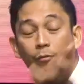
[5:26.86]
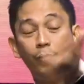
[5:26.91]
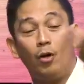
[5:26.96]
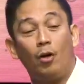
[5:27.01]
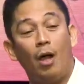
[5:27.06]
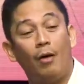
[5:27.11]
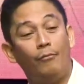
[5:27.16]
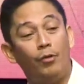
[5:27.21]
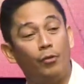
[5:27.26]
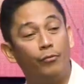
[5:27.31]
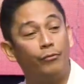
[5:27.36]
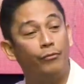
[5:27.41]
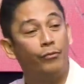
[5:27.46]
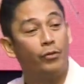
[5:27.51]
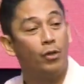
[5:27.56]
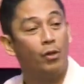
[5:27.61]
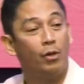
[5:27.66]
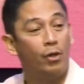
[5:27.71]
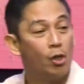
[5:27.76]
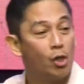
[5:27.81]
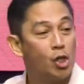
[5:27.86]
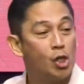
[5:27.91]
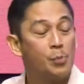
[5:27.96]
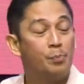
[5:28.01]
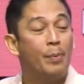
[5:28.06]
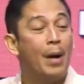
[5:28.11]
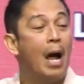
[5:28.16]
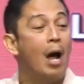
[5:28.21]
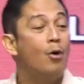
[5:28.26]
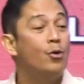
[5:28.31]
if you love your
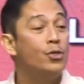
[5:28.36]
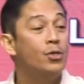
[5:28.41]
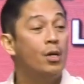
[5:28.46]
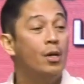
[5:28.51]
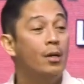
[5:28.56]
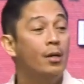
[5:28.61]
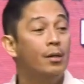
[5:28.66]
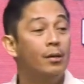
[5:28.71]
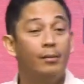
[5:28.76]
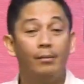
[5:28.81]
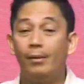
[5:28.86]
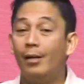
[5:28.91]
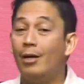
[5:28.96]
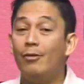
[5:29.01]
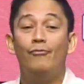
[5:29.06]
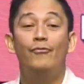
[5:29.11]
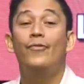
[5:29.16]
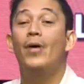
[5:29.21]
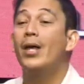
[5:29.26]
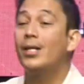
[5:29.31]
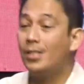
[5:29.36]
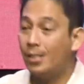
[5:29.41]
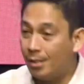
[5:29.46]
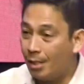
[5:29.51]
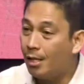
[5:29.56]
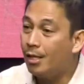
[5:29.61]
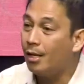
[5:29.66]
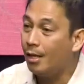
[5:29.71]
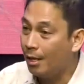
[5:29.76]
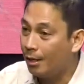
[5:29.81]
spouse, invest
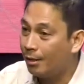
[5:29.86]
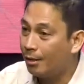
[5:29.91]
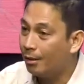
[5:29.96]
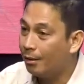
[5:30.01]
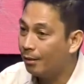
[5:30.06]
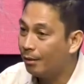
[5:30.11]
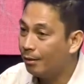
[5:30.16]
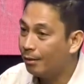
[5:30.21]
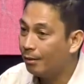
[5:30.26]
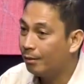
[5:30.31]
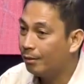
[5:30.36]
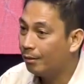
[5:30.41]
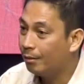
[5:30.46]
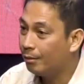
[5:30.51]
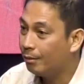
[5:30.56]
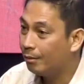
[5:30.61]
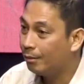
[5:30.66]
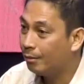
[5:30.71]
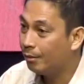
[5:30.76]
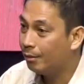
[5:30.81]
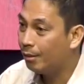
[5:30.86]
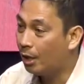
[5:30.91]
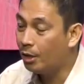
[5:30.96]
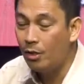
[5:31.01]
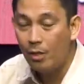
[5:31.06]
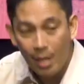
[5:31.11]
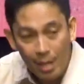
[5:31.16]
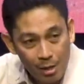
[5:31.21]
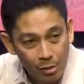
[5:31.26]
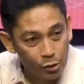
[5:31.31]
in it. Are you
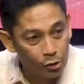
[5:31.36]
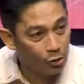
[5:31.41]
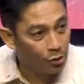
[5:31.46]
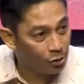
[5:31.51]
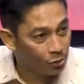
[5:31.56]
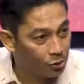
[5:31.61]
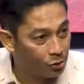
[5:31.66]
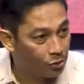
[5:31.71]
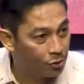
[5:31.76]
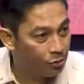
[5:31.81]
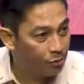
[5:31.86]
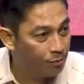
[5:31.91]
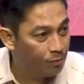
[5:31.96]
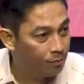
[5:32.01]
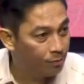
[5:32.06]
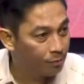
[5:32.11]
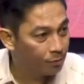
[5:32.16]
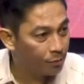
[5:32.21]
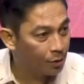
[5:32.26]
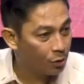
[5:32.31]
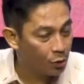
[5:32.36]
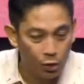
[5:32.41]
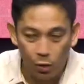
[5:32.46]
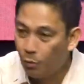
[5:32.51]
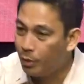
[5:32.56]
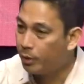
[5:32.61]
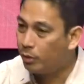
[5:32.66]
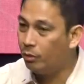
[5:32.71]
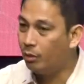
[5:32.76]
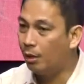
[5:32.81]
here, church? Do
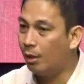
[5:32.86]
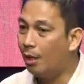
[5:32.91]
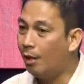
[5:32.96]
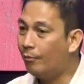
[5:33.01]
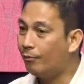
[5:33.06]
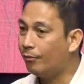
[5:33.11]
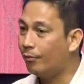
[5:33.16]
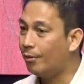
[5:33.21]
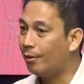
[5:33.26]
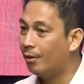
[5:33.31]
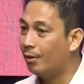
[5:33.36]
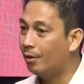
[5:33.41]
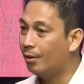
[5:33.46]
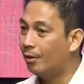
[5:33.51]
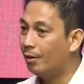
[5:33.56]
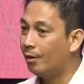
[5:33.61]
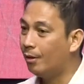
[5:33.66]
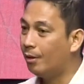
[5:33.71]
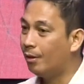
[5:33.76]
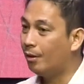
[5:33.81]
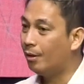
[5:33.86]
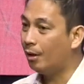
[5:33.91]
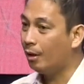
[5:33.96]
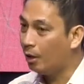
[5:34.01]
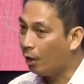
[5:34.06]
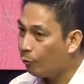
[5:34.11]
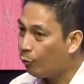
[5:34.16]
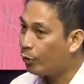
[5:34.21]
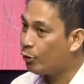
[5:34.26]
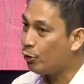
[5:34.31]
what you love.
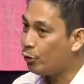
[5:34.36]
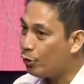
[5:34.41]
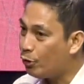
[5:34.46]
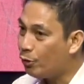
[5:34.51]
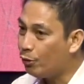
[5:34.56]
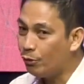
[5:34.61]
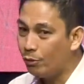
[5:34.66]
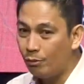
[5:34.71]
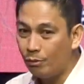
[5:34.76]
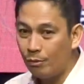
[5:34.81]
Love what you do.